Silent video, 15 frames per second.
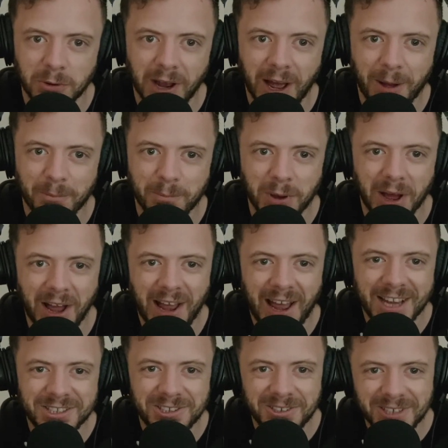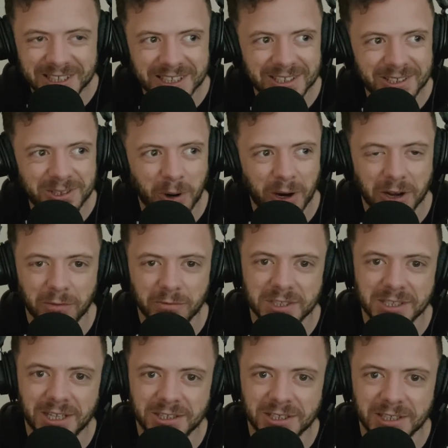But as you listen to our
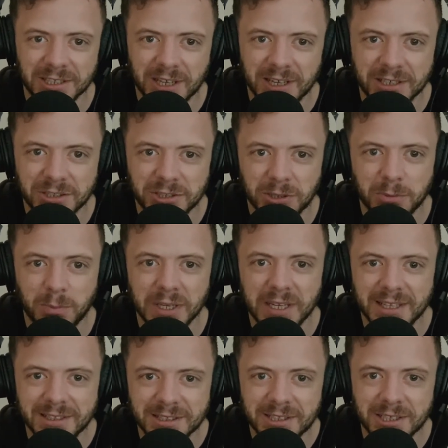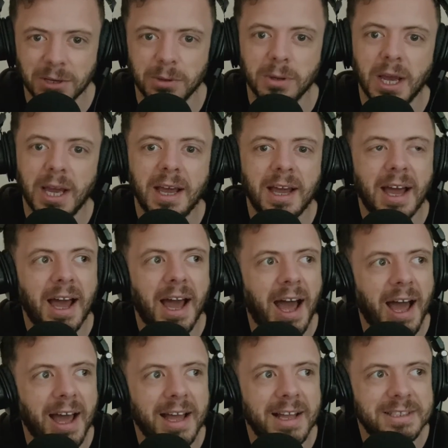conversation, it should begin to
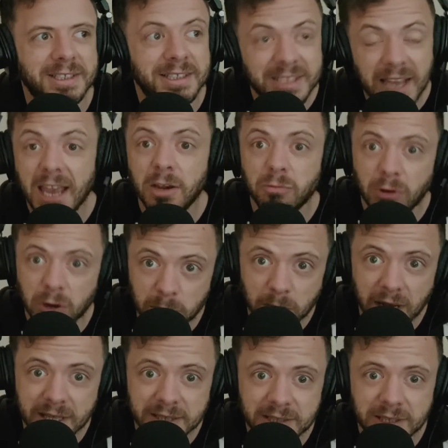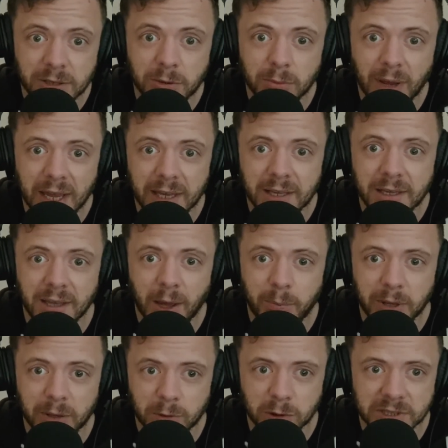take root and to make a
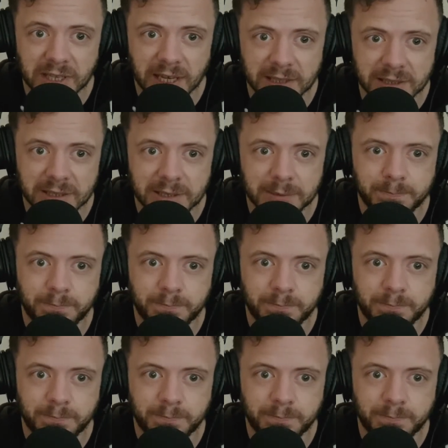bit more sense.